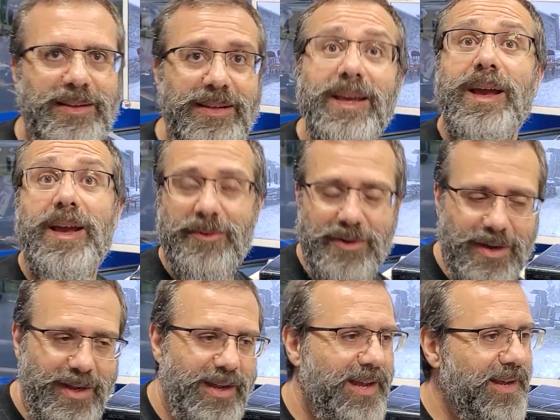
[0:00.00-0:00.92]
Yeah,
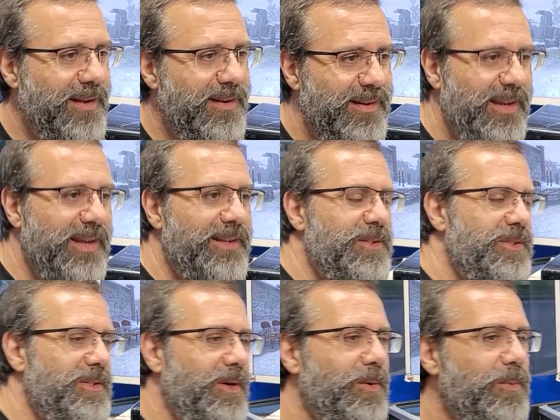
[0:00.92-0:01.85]
right. And
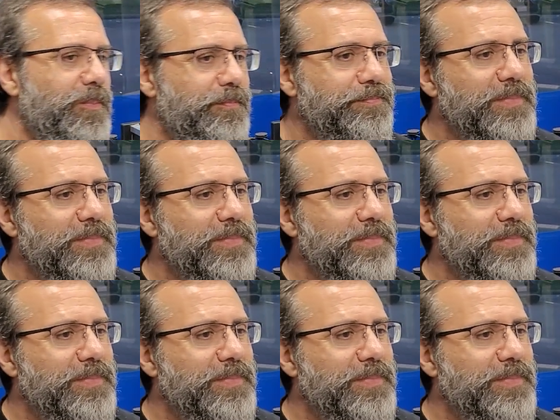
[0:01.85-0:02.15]
so,